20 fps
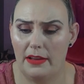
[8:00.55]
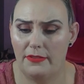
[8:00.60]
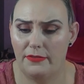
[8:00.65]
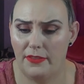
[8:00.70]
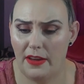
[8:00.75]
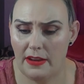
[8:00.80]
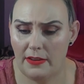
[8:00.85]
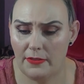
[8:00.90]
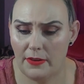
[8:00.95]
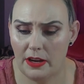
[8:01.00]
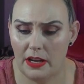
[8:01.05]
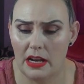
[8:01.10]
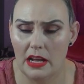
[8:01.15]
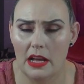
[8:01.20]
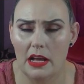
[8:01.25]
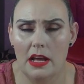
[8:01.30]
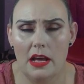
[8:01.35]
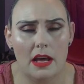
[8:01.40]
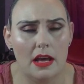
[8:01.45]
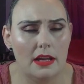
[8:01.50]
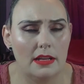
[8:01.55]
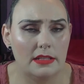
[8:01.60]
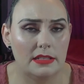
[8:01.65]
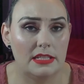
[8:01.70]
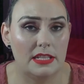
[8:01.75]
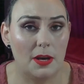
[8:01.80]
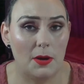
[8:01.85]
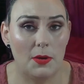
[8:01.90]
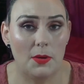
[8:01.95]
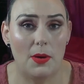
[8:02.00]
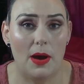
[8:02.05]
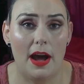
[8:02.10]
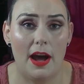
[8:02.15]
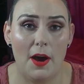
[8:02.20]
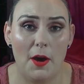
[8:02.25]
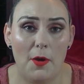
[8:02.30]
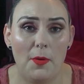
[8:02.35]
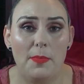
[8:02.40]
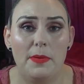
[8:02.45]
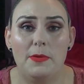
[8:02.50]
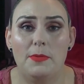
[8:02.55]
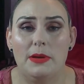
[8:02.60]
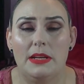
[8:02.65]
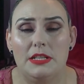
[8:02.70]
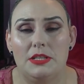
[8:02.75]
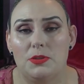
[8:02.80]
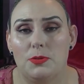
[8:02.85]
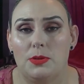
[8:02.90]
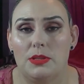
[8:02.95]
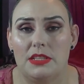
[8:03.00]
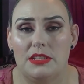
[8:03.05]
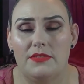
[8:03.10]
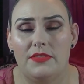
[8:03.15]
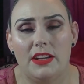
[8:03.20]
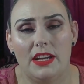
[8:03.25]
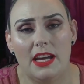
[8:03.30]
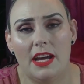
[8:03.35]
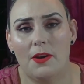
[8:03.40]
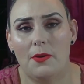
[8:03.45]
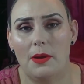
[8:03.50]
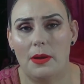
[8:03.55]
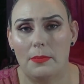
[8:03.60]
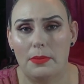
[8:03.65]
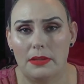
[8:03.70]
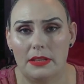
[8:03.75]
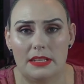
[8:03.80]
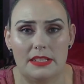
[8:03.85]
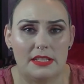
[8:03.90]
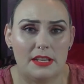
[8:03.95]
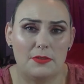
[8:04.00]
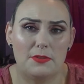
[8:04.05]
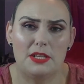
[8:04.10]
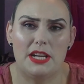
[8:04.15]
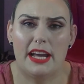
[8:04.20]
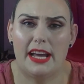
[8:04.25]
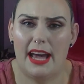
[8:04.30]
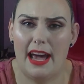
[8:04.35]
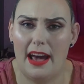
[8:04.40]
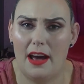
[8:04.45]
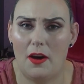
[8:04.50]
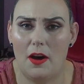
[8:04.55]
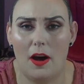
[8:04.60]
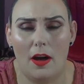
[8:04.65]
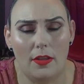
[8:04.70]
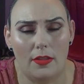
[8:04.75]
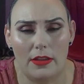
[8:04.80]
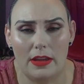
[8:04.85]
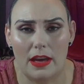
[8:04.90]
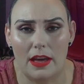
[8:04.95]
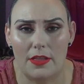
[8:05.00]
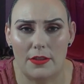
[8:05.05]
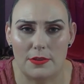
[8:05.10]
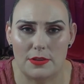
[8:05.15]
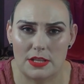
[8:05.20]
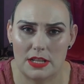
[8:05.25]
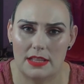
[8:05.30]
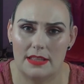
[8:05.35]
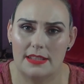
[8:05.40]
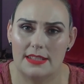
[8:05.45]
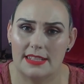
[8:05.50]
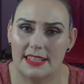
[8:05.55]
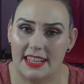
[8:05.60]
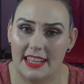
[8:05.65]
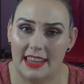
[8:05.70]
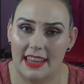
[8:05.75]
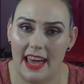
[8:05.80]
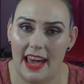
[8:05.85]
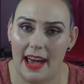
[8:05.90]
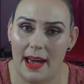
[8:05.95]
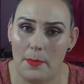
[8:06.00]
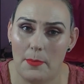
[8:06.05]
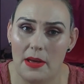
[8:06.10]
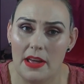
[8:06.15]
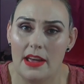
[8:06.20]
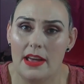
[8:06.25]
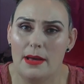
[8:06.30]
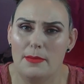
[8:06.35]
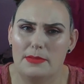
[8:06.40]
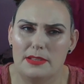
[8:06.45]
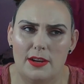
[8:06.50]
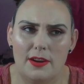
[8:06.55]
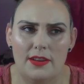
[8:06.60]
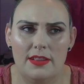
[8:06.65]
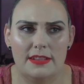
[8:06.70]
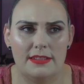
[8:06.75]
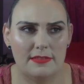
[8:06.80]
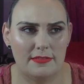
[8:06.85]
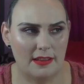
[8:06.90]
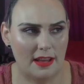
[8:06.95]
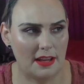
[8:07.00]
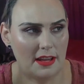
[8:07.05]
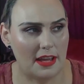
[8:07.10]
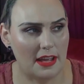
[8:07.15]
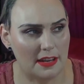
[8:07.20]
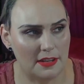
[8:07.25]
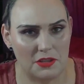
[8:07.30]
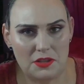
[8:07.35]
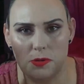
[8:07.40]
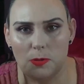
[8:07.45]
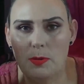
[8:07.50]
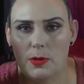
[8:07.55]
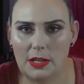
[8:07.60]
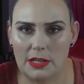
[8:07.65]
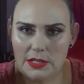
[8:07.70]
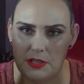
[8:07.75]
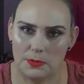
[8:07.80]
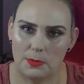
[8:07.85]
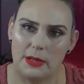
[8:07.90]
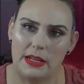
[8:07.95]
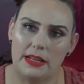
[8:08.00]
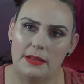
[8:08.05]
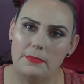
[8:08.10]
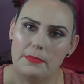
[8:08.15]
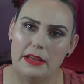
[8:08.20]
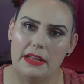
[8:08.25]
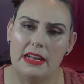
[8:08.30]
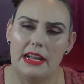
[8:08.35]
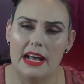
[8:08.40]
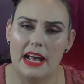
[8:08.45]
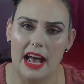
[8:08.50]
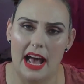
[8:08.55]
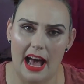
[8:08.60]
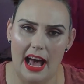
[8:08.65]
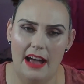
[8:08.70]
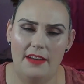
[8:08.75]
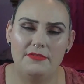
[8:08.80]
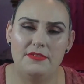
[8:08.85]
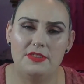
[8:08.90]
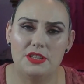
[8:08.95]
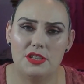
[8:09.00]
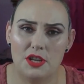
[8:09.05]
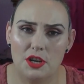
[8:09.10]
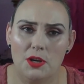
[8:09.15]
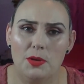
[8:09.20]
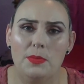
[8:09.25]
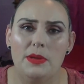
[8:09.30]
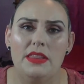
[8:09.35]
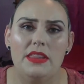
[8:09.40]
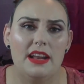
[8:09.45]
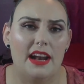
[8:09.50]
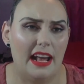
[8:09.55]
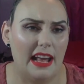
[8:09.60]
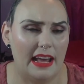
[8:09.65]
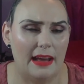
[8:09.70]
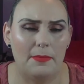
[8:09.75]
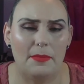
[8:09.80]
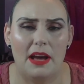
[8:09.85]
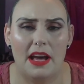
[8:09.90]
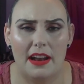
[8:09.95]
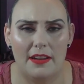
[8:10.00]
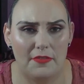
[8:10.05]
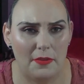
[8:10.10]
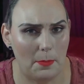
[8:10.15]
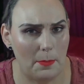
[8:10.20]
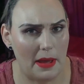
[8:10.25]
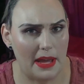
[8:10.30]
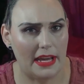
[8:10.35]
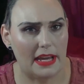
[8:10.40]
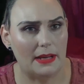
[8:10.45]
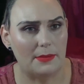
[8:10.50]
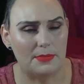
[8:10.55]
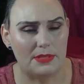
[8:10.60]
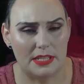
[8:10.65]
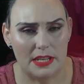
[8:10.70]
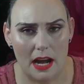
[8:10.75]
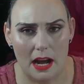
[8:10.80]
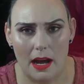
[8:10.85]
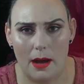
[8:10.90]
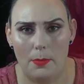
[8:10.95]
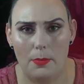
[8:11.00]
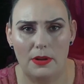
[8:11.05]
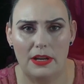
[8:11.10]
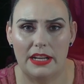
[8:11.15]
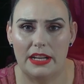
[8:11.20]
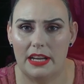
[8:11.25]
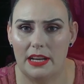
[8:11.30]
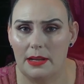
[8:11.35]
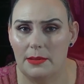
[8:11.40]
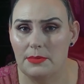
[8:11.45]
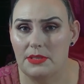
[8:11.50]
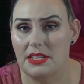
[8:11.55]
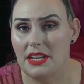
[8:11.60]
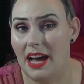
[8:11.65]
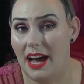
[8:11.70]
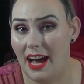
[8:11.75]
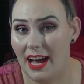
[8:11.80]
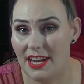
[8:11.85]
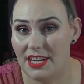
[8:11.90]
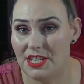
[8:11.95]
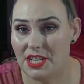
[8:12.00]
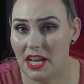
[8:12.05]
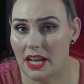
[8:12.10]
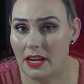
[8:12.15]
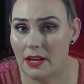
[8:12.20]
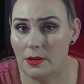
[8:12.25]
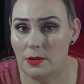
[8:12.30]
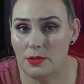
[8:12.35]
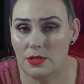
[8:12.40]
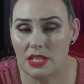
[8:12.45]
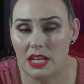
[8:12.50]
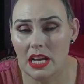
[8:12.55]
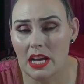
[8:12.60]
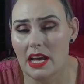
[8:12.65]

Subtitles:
favorite. So I hope you enjoyed this video, and please go check out all the others in this collab. Sorry this is like kind of short and sweet, but I've determined that I am kind of a makeup snob when it comes to eyeshadows.